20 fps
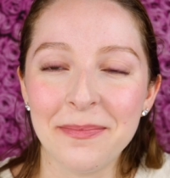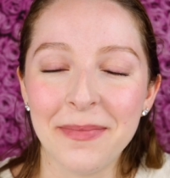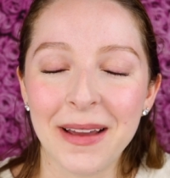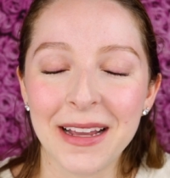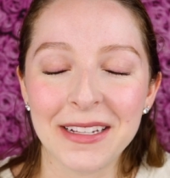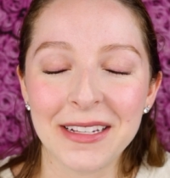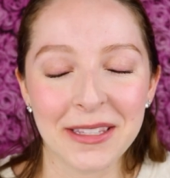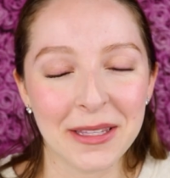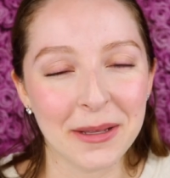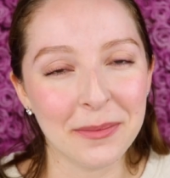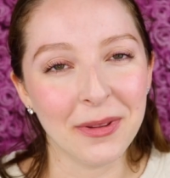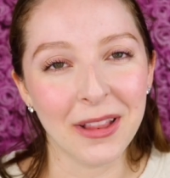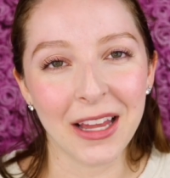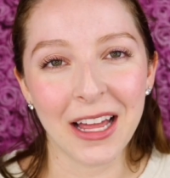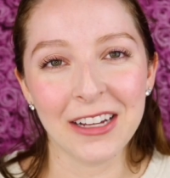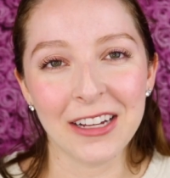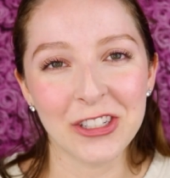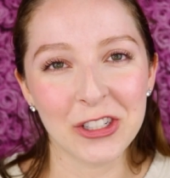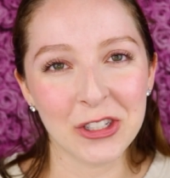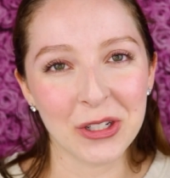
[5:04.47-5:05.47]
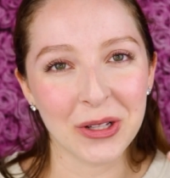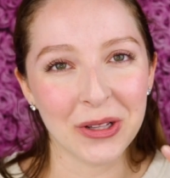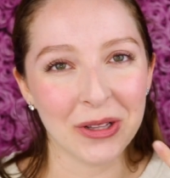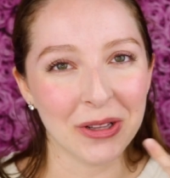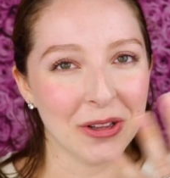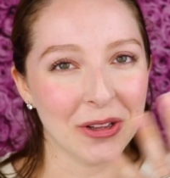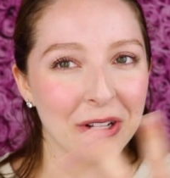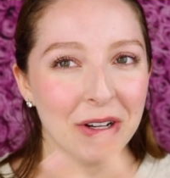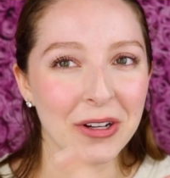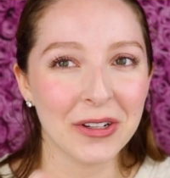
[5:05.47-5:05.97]
makes the blush
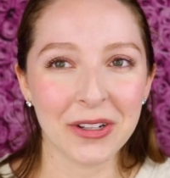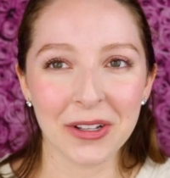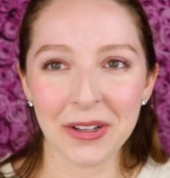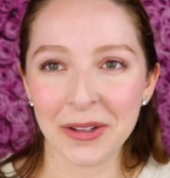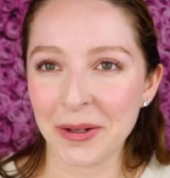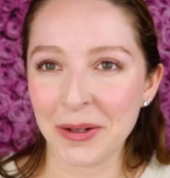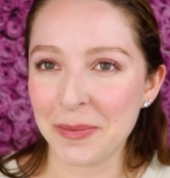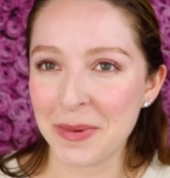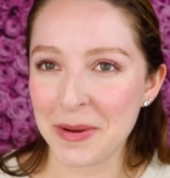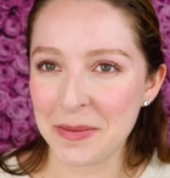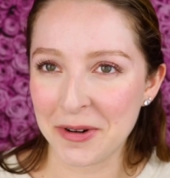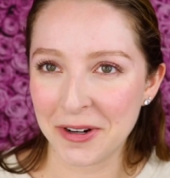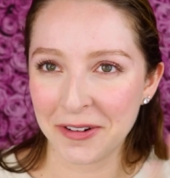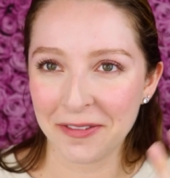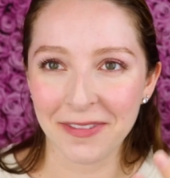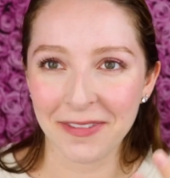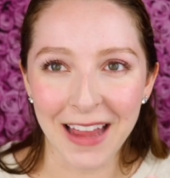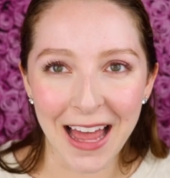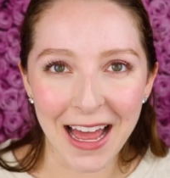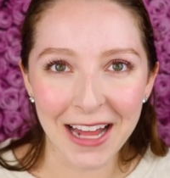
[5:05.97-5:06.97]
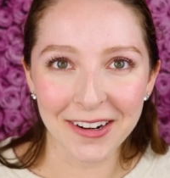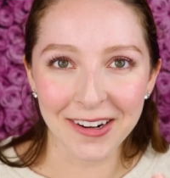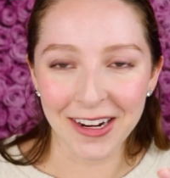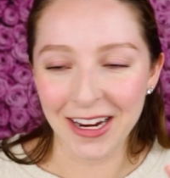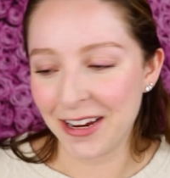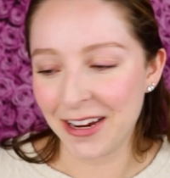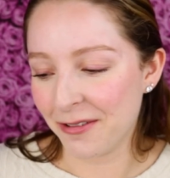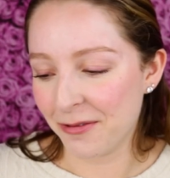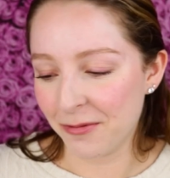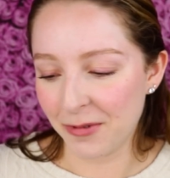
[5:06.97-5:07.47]
look a little bit more
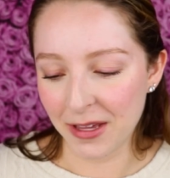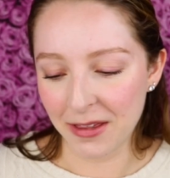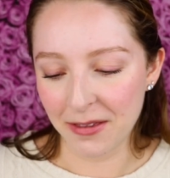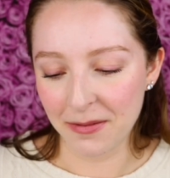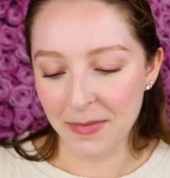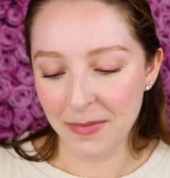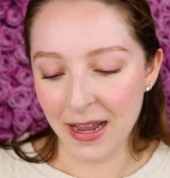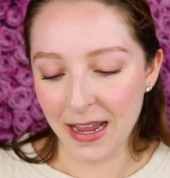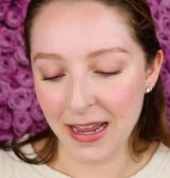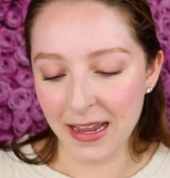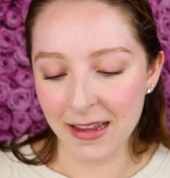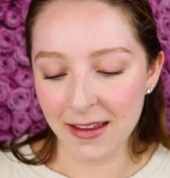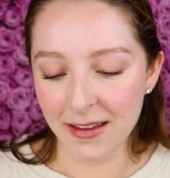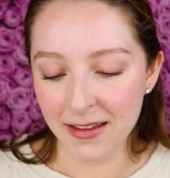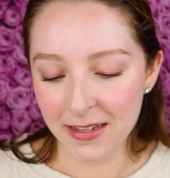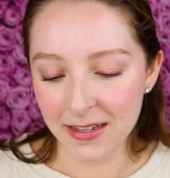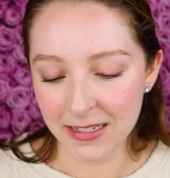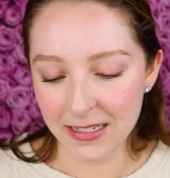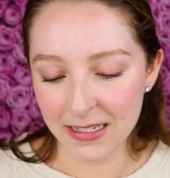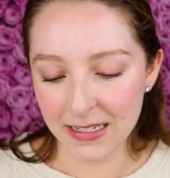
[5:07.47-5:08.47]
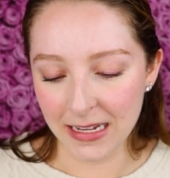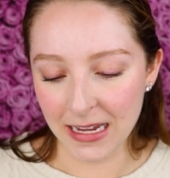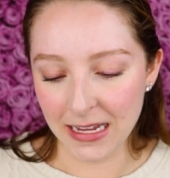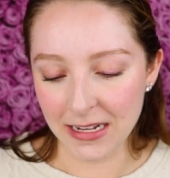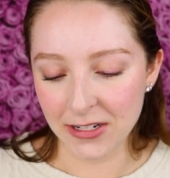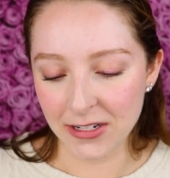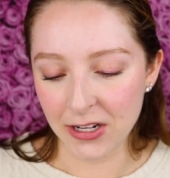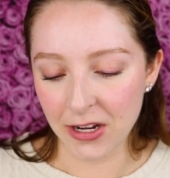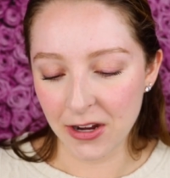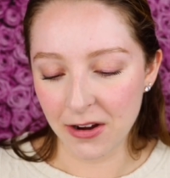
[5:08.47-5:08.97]
flattering with my
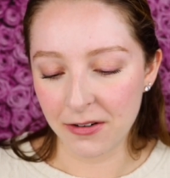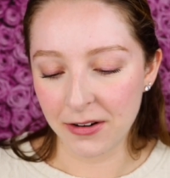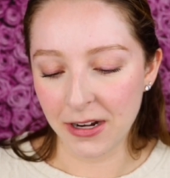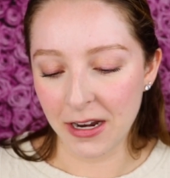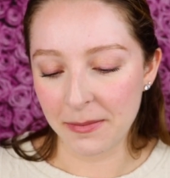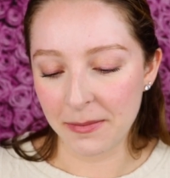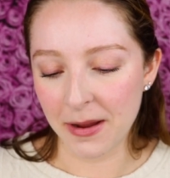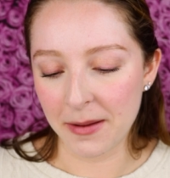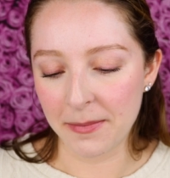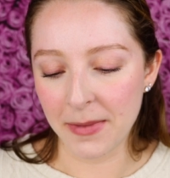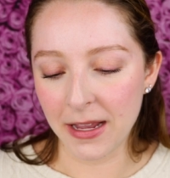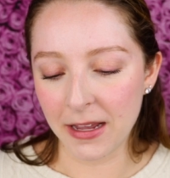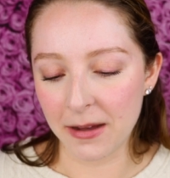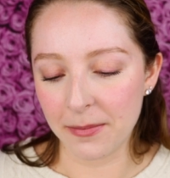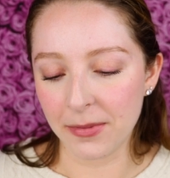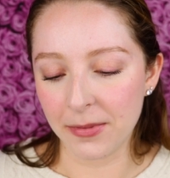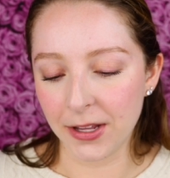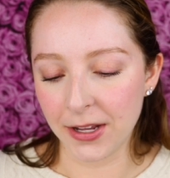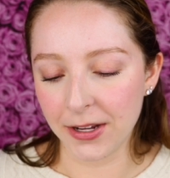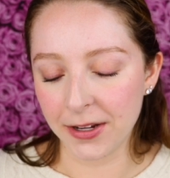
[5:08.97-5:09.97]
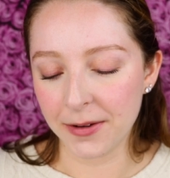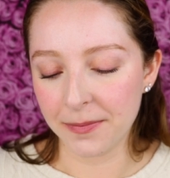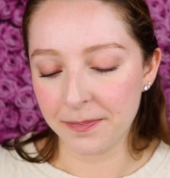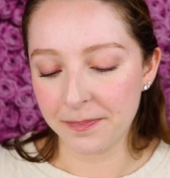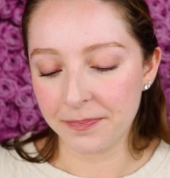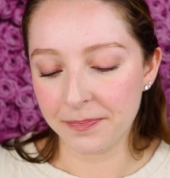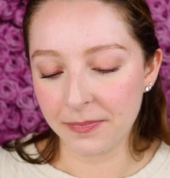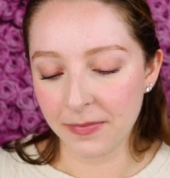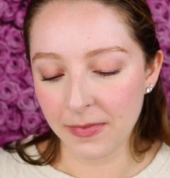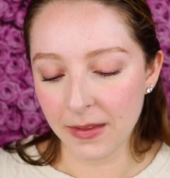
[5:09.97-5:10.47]
skin tone and my makeup look.
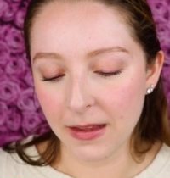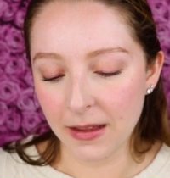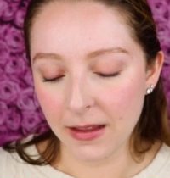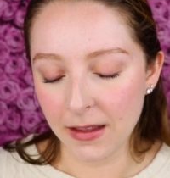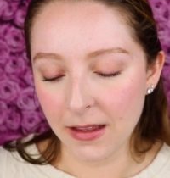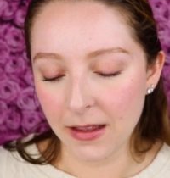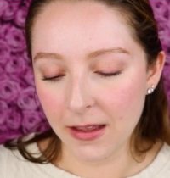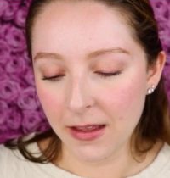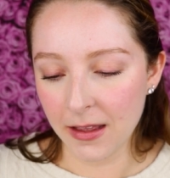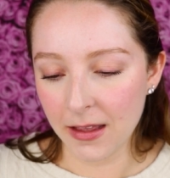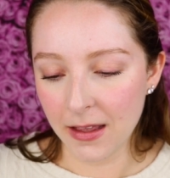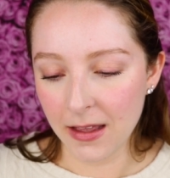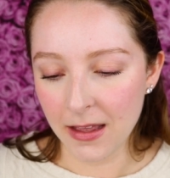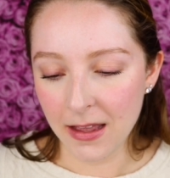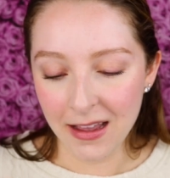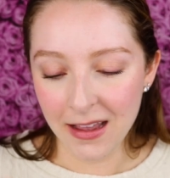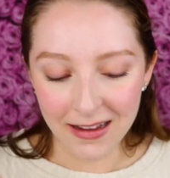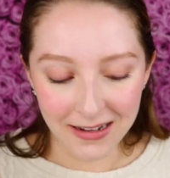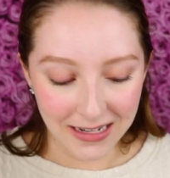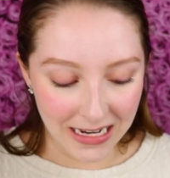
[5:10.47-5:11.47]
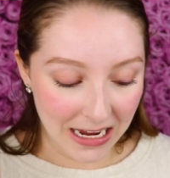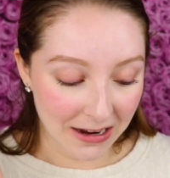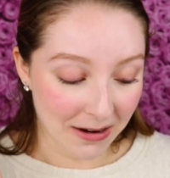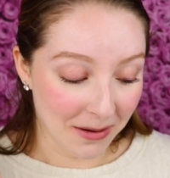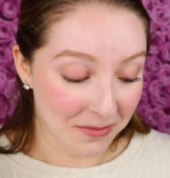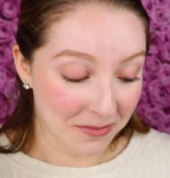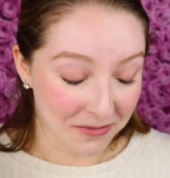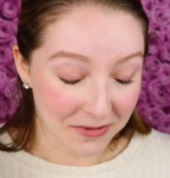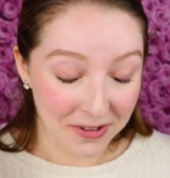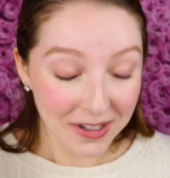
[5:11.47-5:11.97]
Now
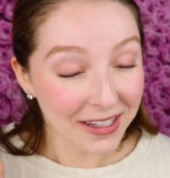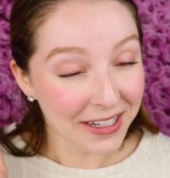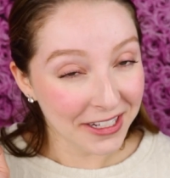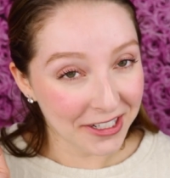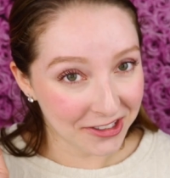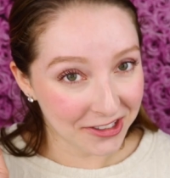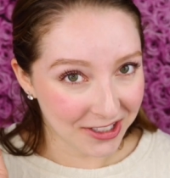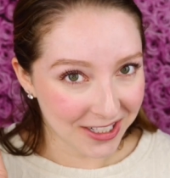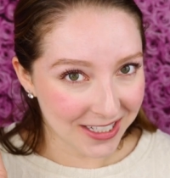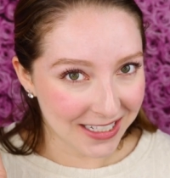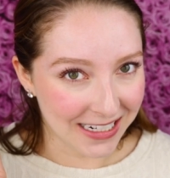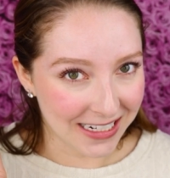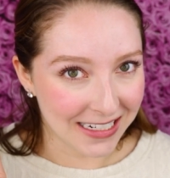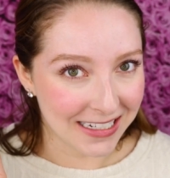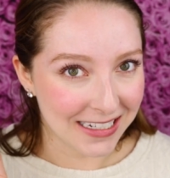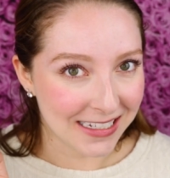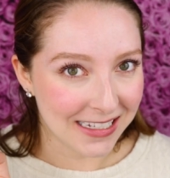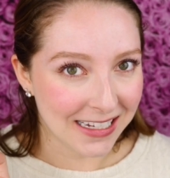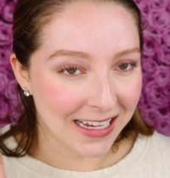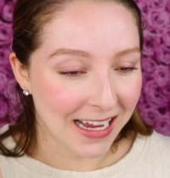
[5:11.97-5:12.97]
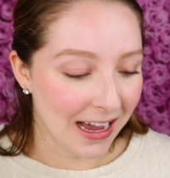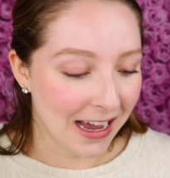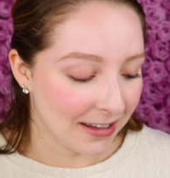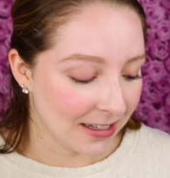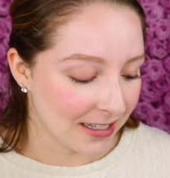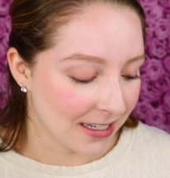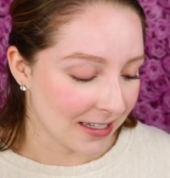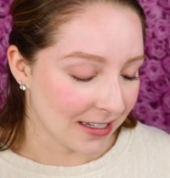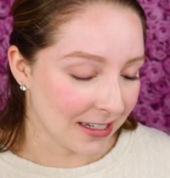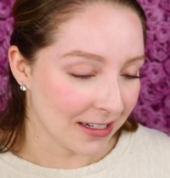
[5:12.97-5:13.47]
I'm really interested to see how
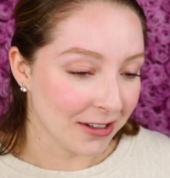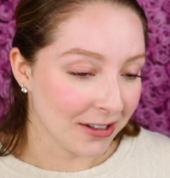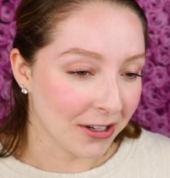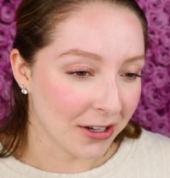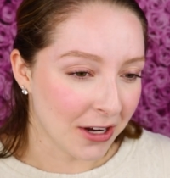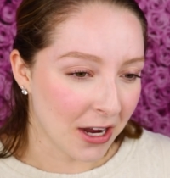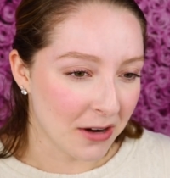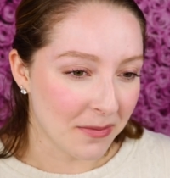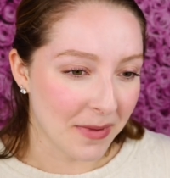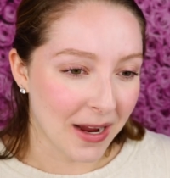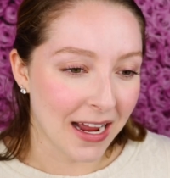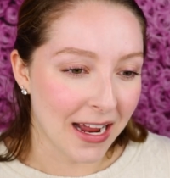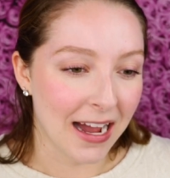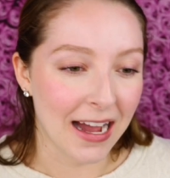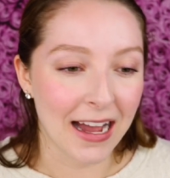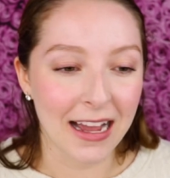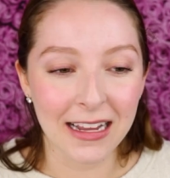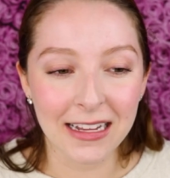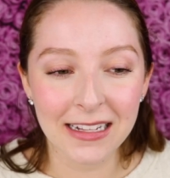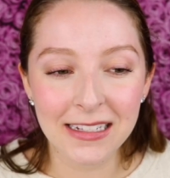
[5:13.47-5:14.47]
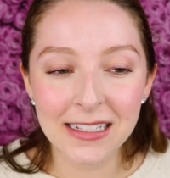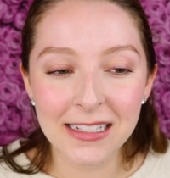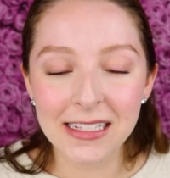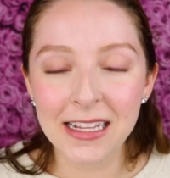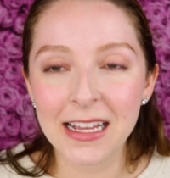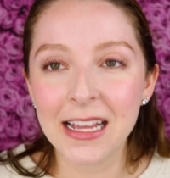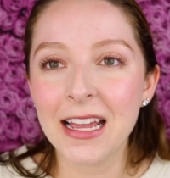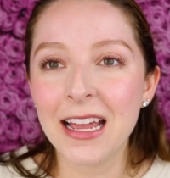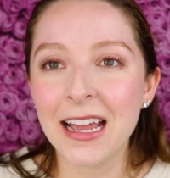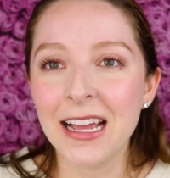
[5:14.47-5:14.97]
this is gonna look on my eyes.
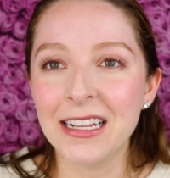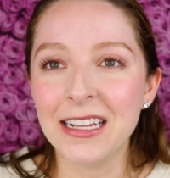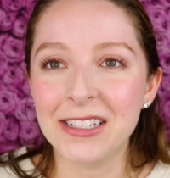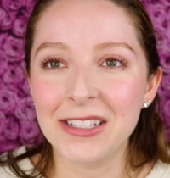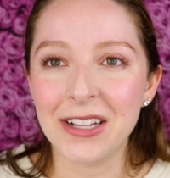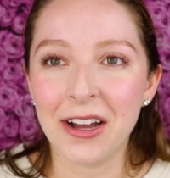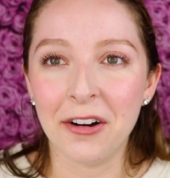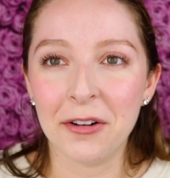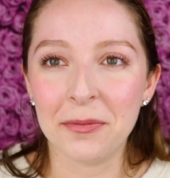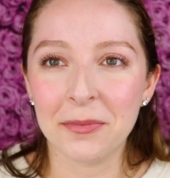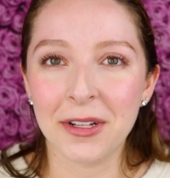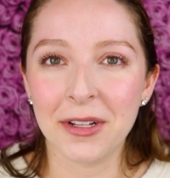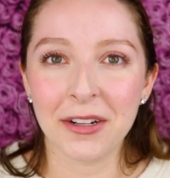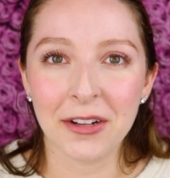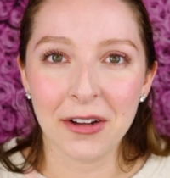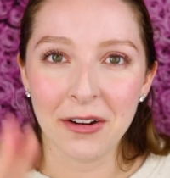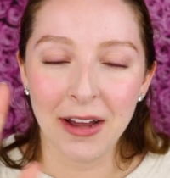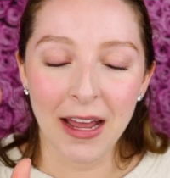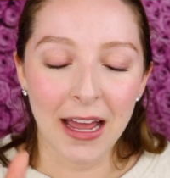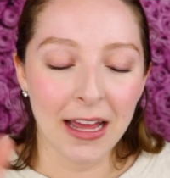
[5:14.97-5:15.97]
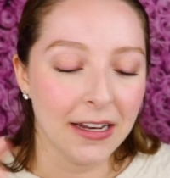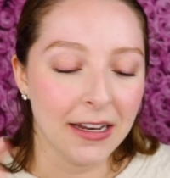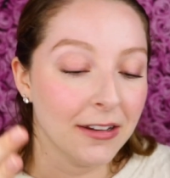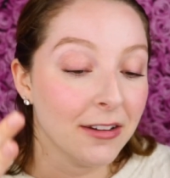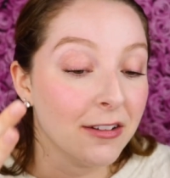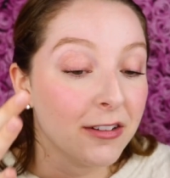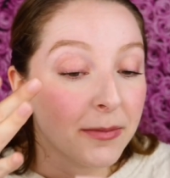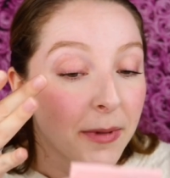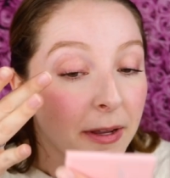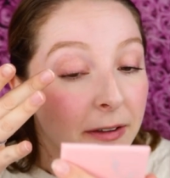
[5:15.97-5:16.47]
So I'm gonna go ahead and
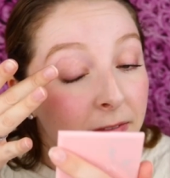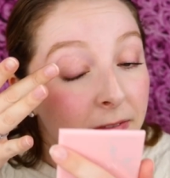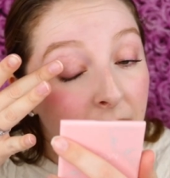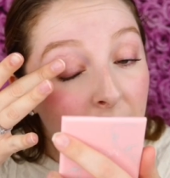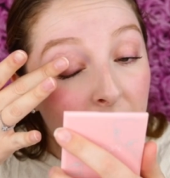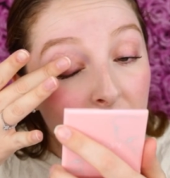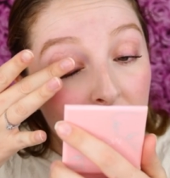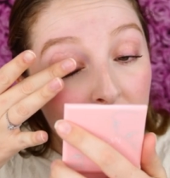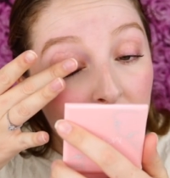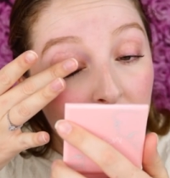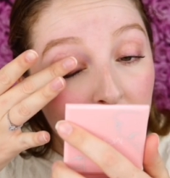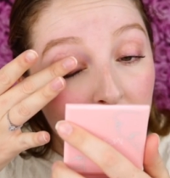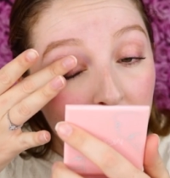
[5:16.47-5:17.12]
use my finger